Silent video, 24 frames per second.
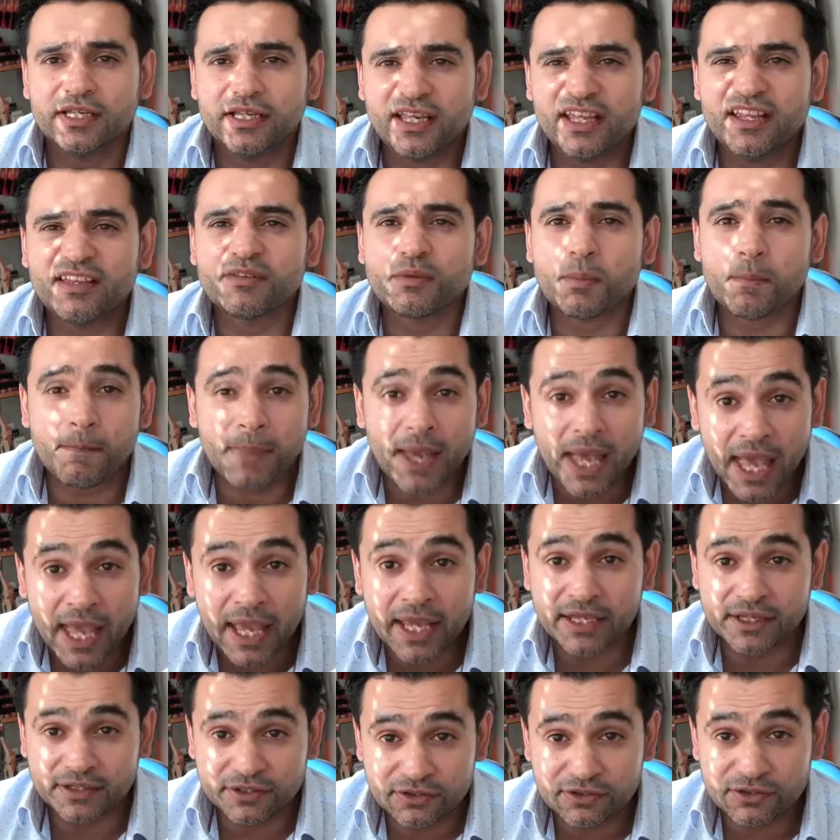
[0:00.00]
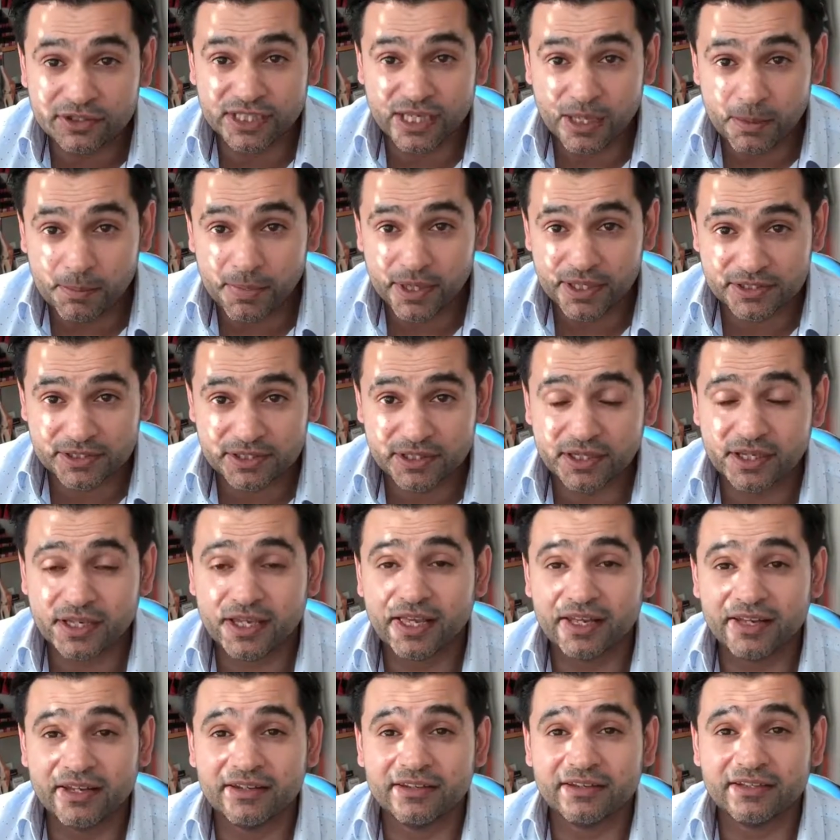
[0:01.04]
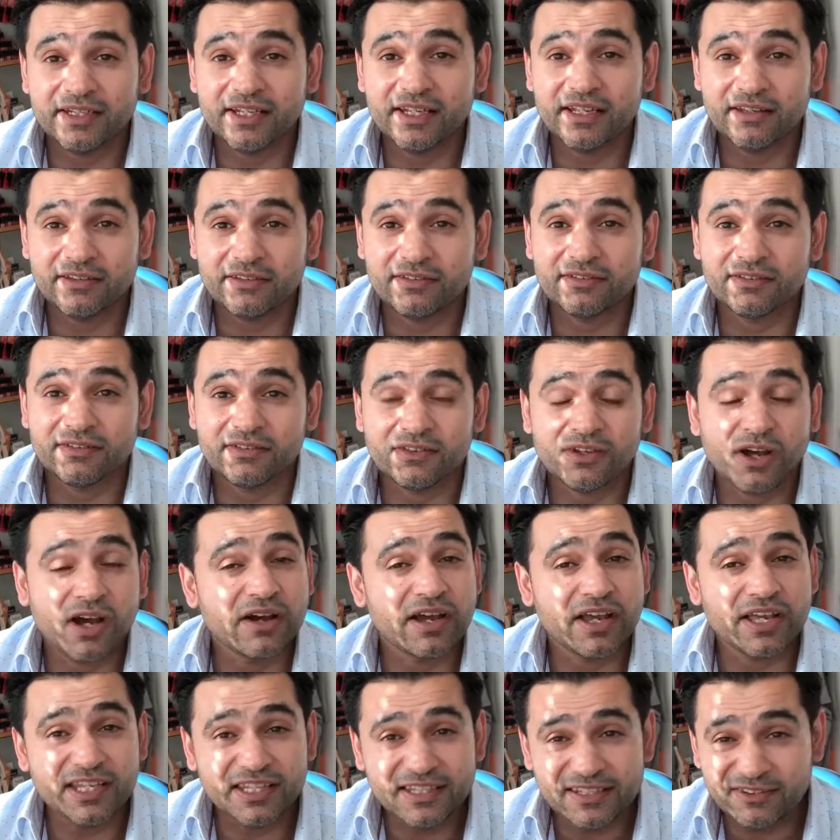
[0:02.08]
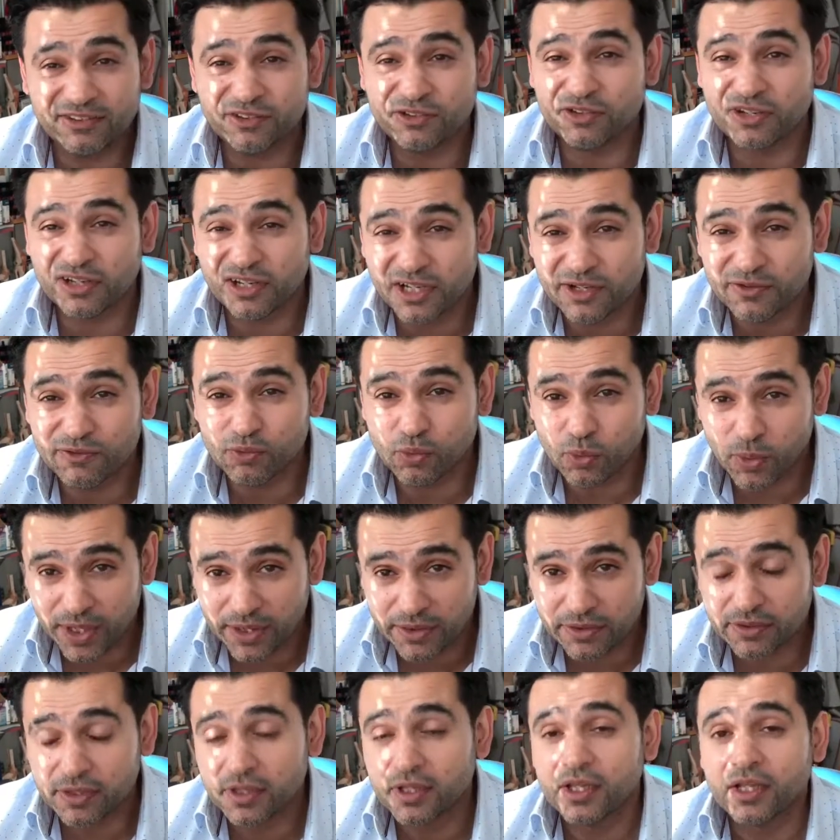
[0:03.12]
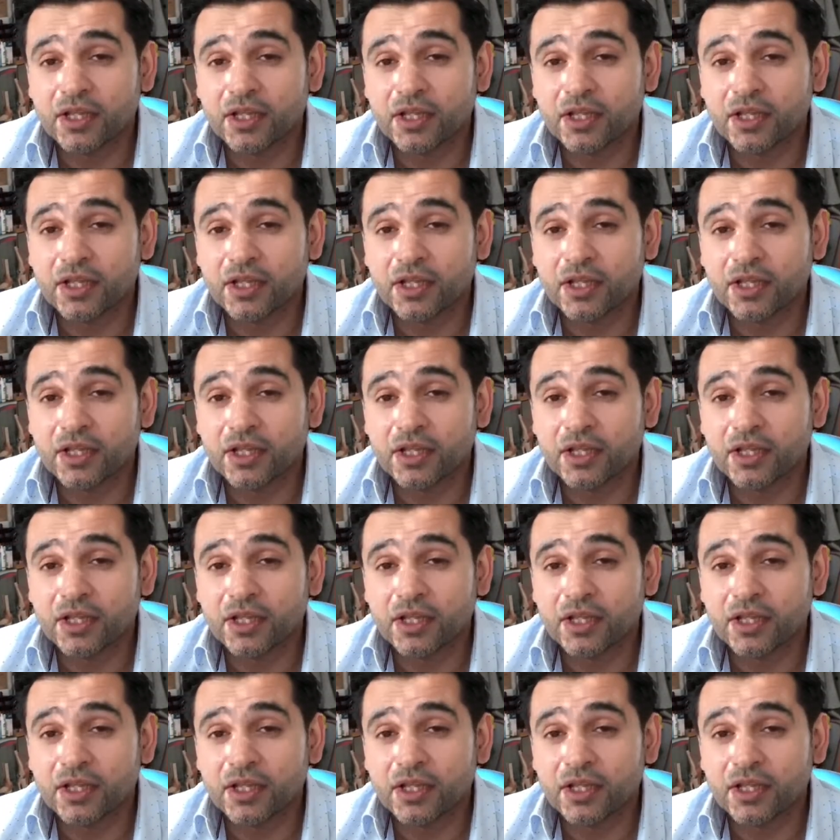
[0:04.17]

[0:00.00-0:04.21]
It's a pain to get better, and it's not easy to live with.